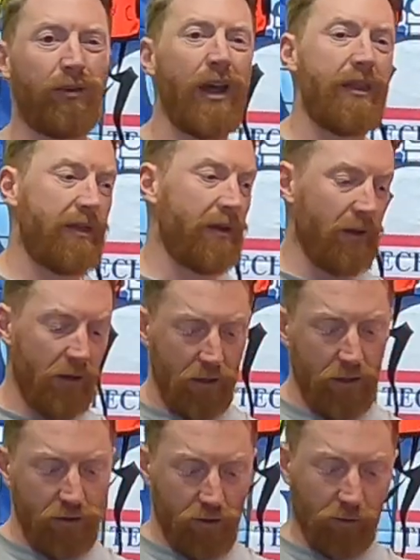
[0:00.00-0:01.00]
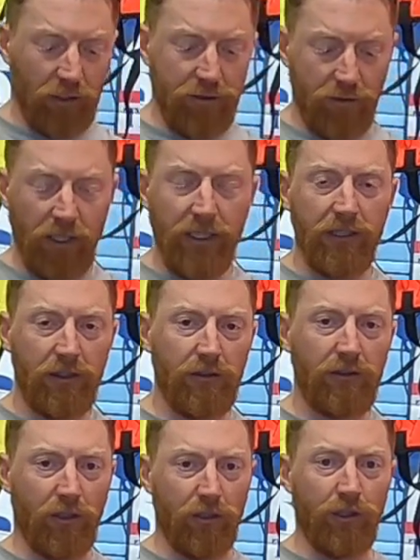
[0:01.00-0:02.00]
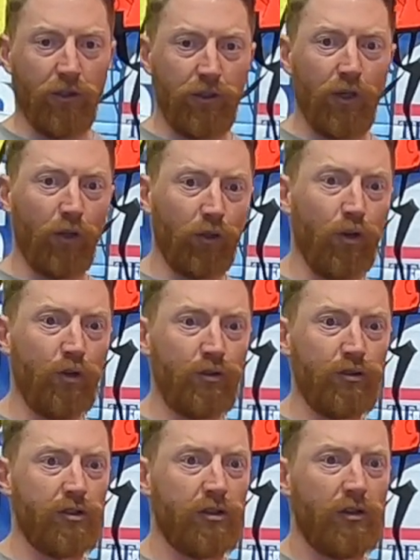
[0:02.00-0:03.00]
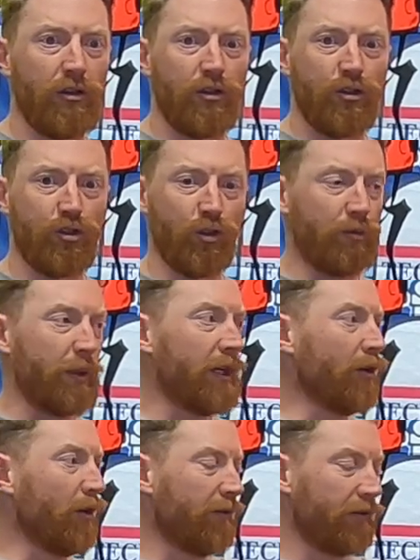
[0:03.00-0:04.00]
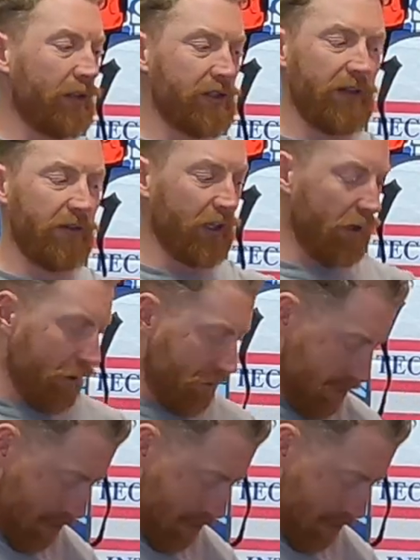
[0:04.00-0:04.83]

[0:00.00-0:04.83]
breath, so literally, your lungs should be enough. Let's give it a go.